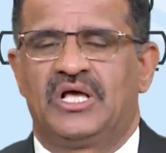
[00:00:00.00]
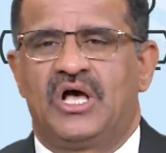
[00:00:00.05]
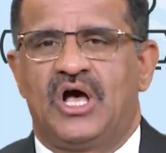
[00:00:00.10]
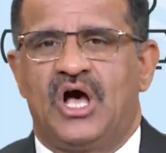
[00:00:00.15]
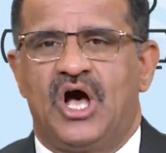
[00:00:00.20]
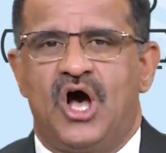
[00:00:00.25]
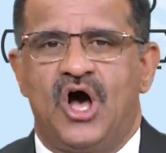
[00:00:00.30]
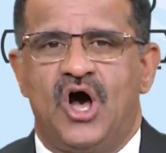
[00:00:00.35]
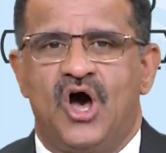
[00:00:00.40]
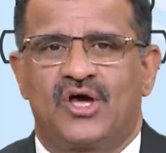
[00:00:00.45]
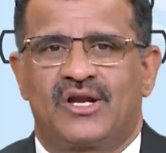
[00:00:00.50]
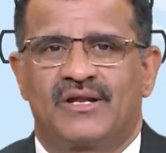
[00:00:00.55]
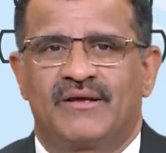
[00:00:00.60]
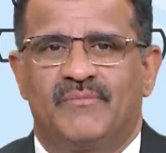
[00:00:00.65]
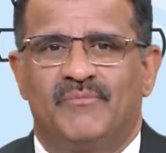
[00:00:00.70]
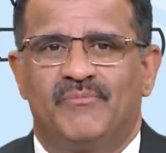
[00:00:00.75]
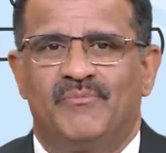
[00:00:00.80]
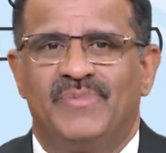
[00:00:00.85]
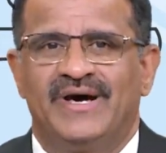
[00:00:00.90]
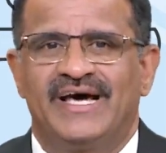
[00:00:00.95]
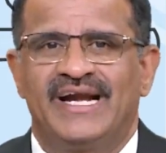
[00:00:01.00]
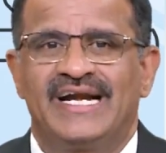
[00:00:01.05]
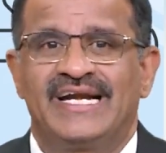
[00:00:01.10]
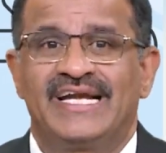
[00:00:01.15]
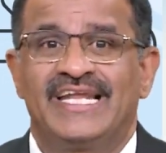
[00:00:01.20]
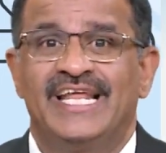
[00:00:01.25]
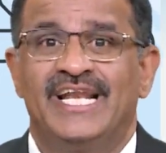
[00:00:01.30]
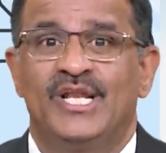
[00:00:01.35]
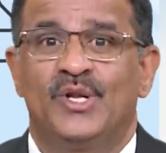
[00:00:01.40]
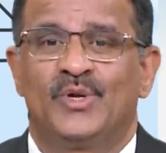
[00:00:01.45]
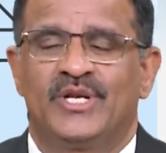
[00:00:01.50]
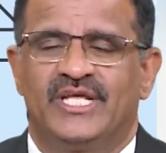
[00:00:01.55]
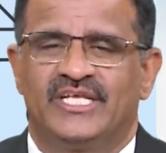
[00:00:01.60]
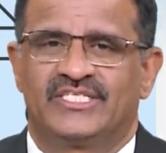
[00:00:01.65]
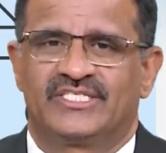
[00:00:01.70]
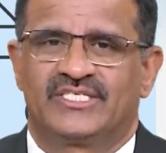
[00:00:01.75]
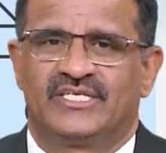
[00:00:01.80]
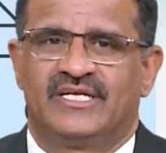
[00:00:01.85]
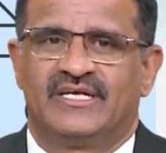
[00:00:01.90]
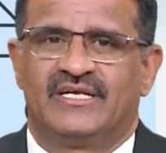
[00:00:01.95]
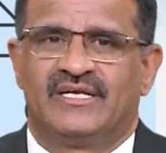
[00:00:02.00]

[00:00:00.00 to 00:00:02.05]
or Bertillonage.